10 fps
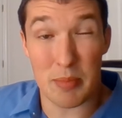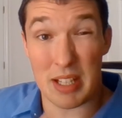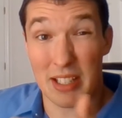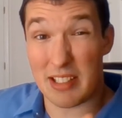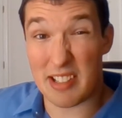
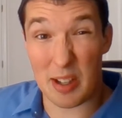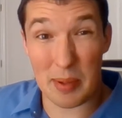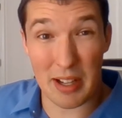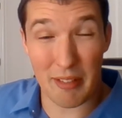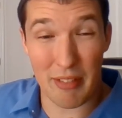being a
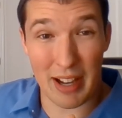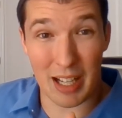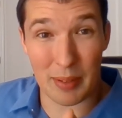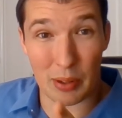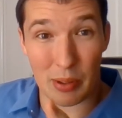determinant of
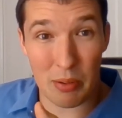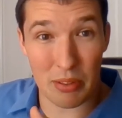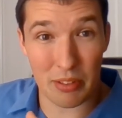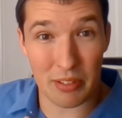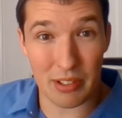economic
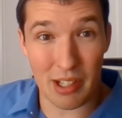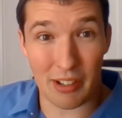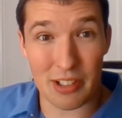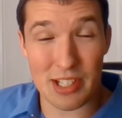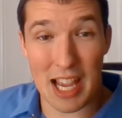growth.
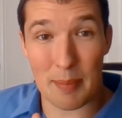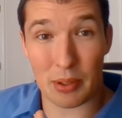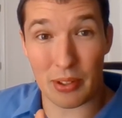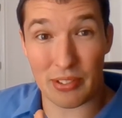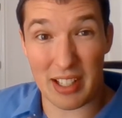Knowledge
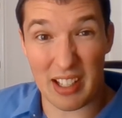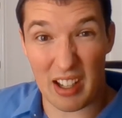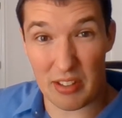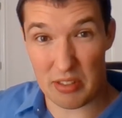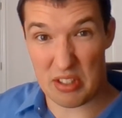capital is like
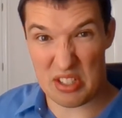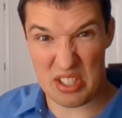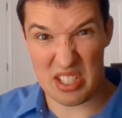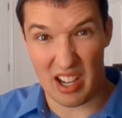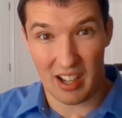the
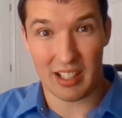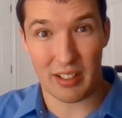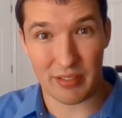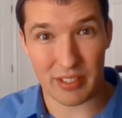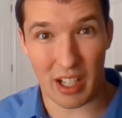
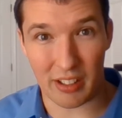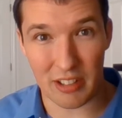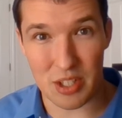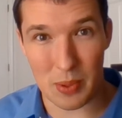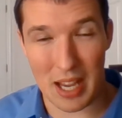stock of
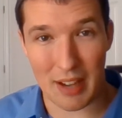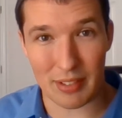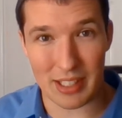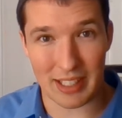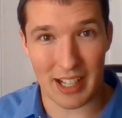knowledge we
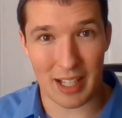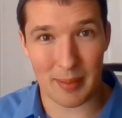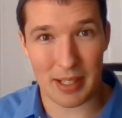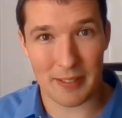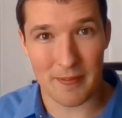have in the
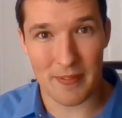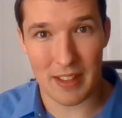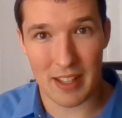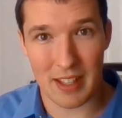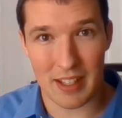economy.
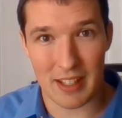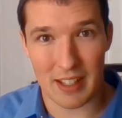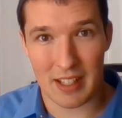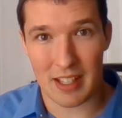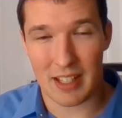
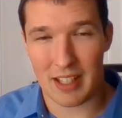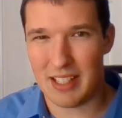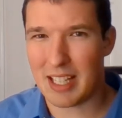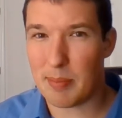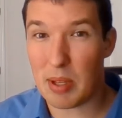
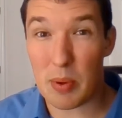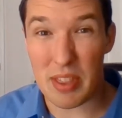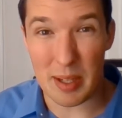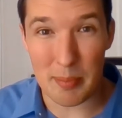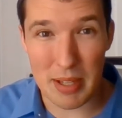It can be
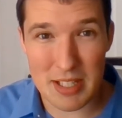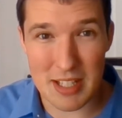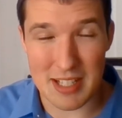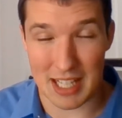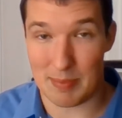within a
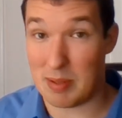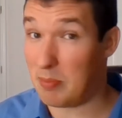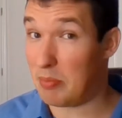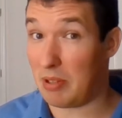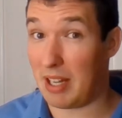business, it can
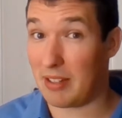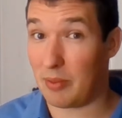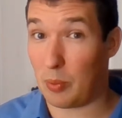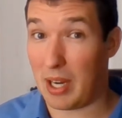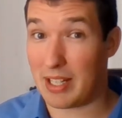be
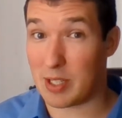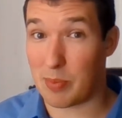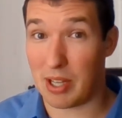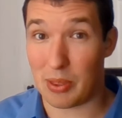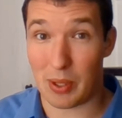brought
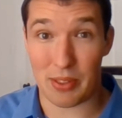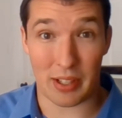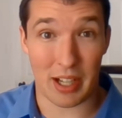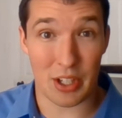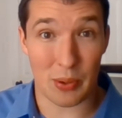widespread throughout
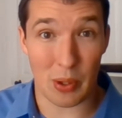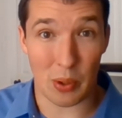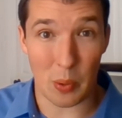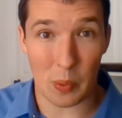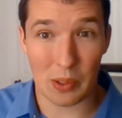the country
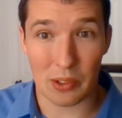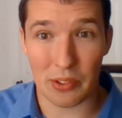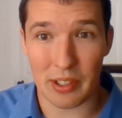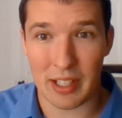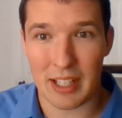or the
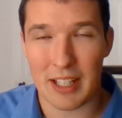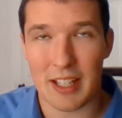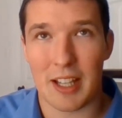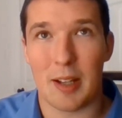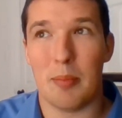world,
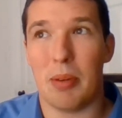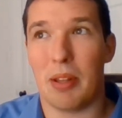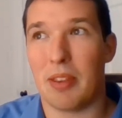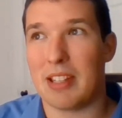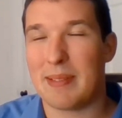
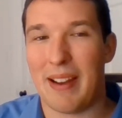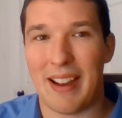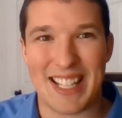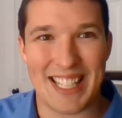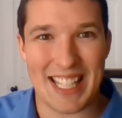but it's
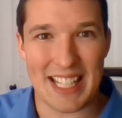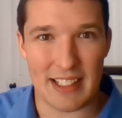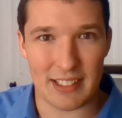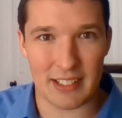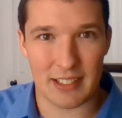about
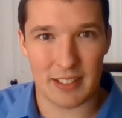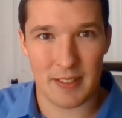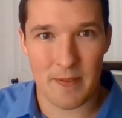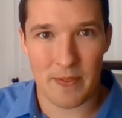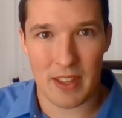ideas.
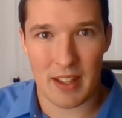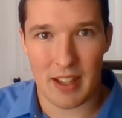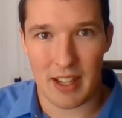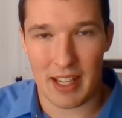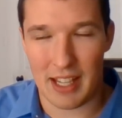
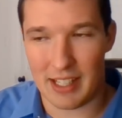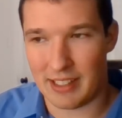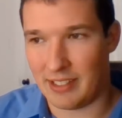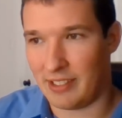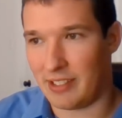
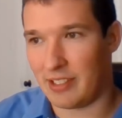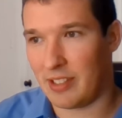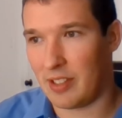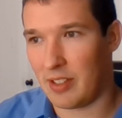And